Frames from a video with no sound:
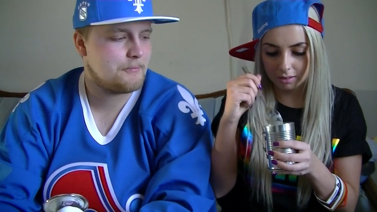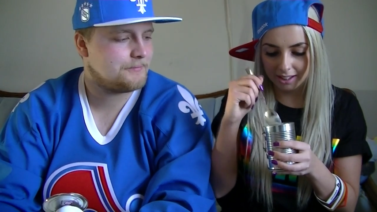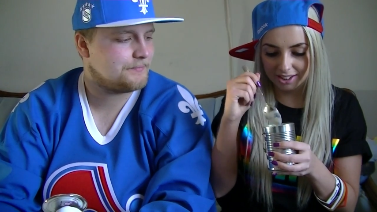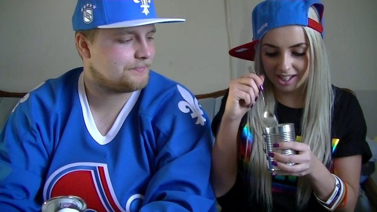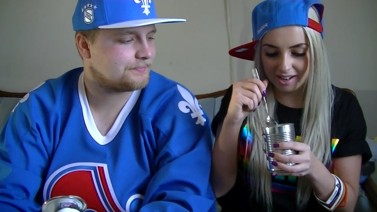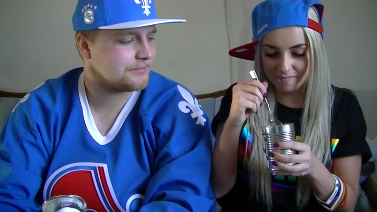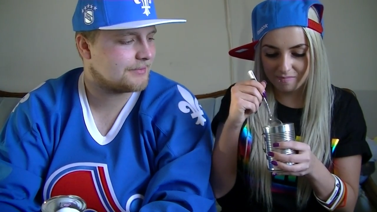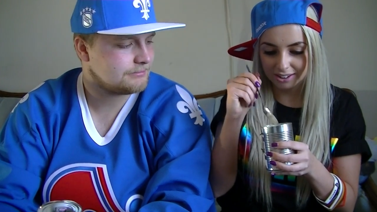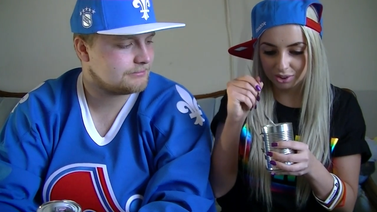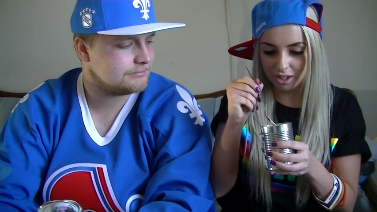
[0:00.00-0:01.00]
Speaker 1: Is it?
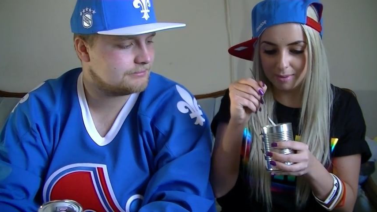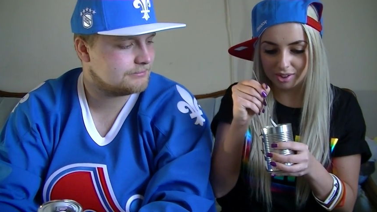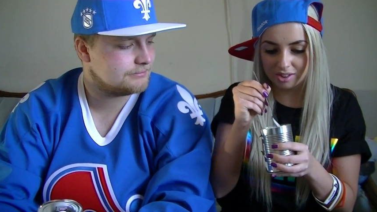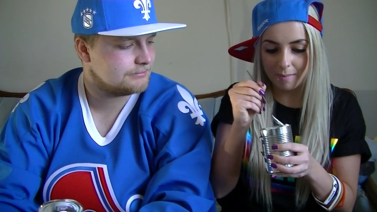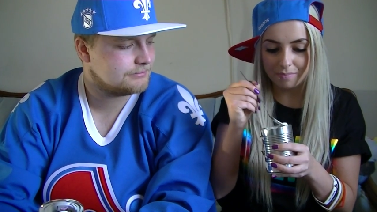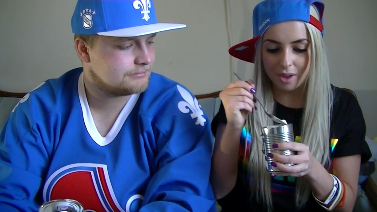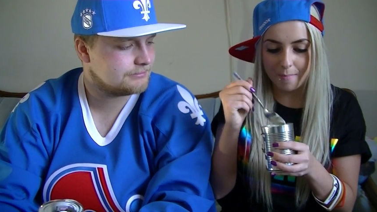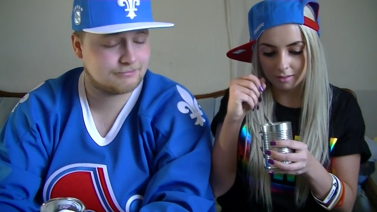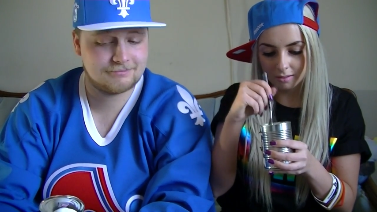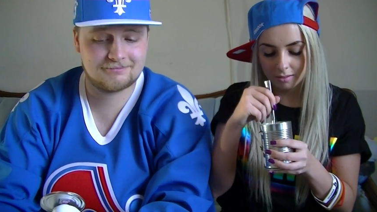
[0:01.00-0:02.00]
It's cream of
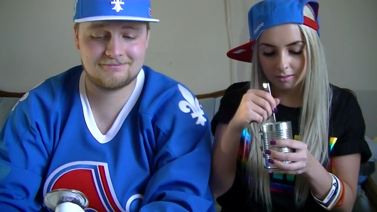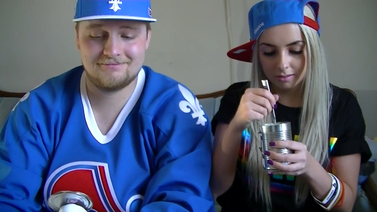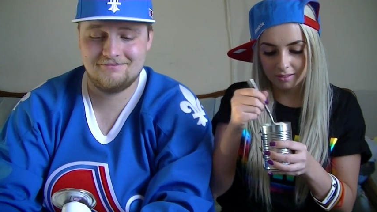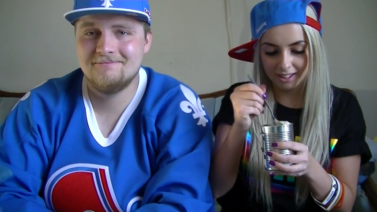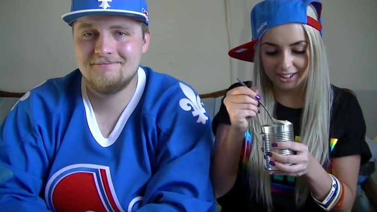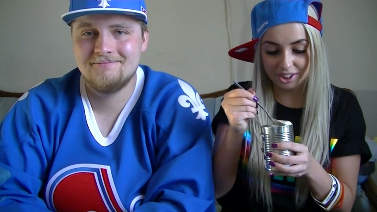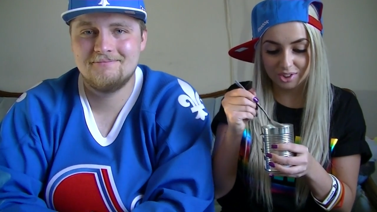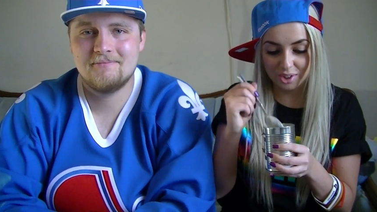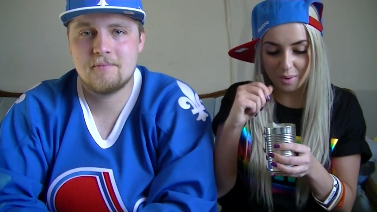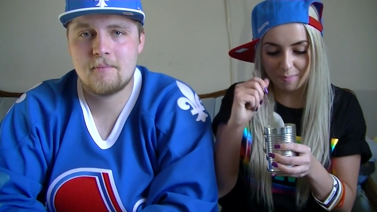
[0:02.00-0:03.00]
something. It's a
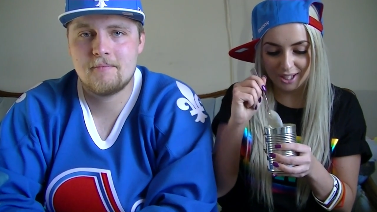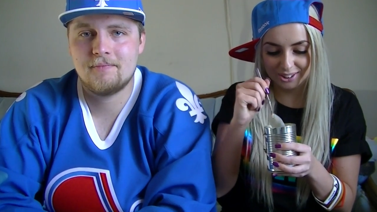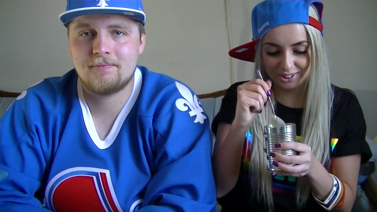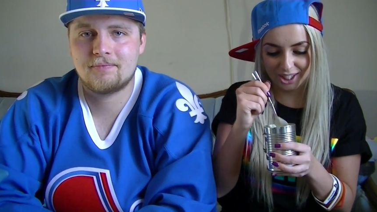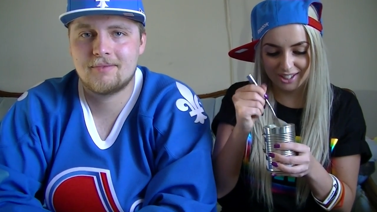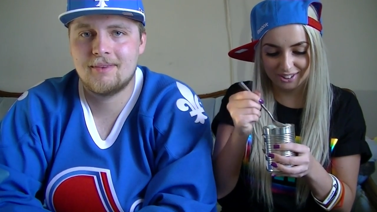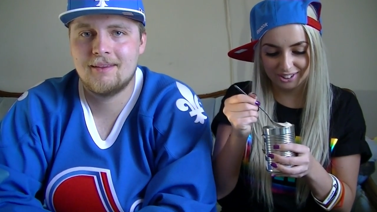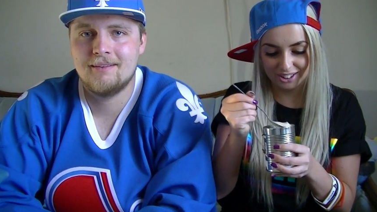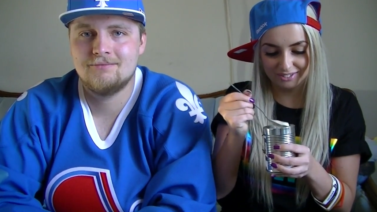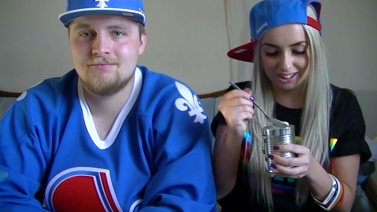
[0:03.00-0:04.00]
soup and it's cream of
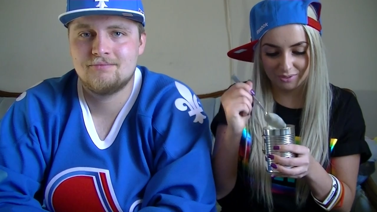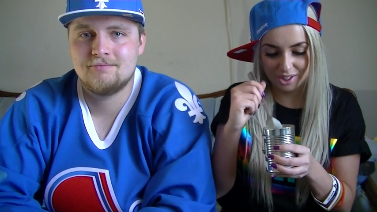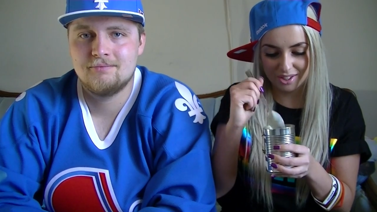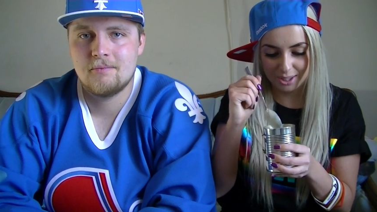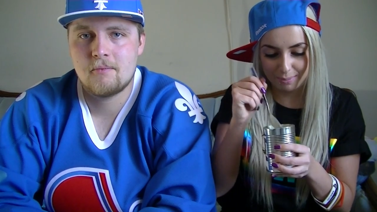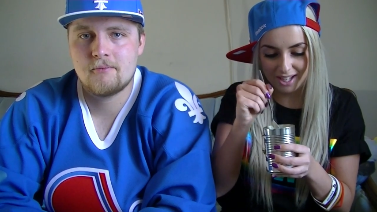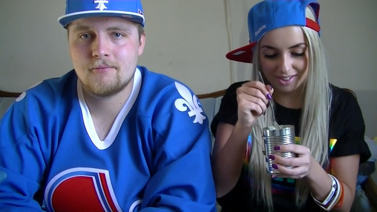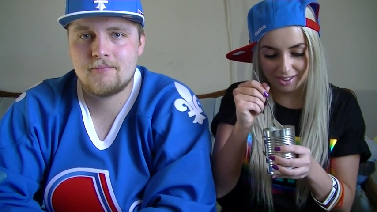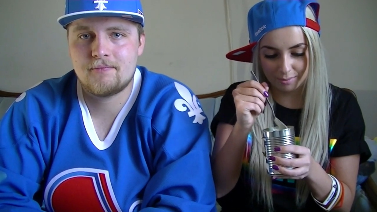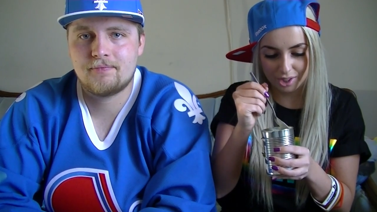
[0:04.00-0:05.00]
something. What are these
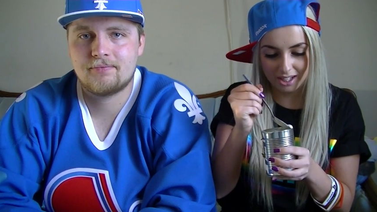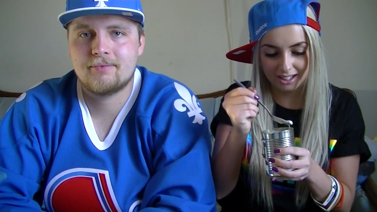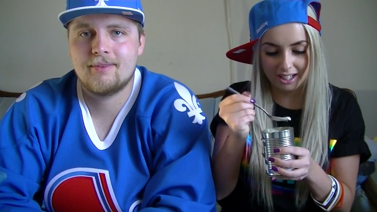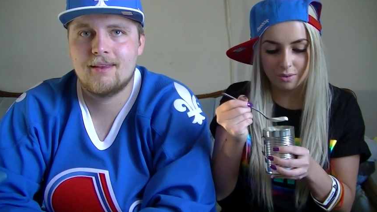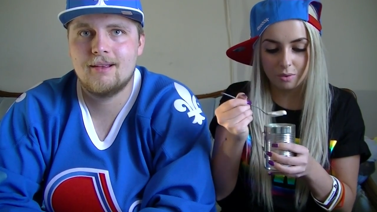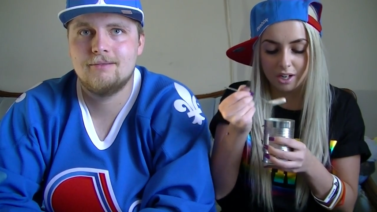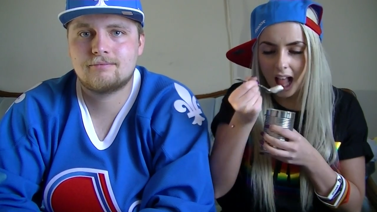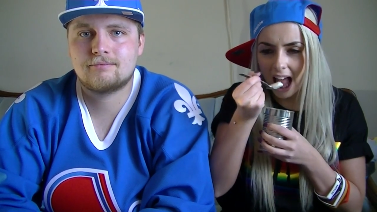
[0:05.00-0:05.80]
pieces? I'm trying to get one.